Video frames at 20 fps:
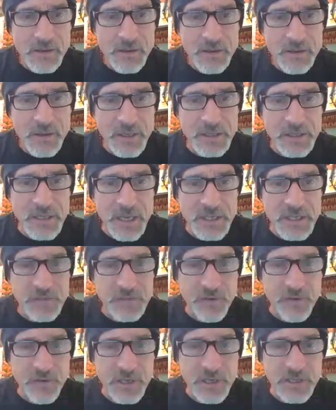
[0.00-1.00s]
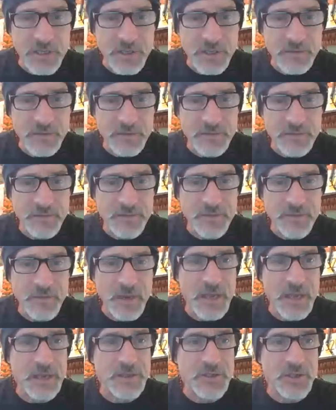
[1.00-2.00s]
it does freeze,
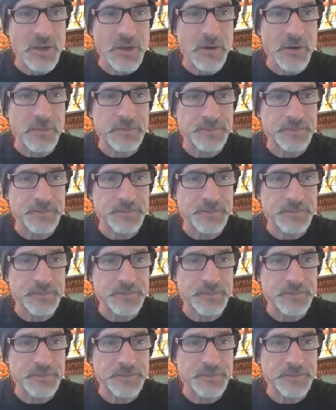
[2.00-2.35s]
right? So,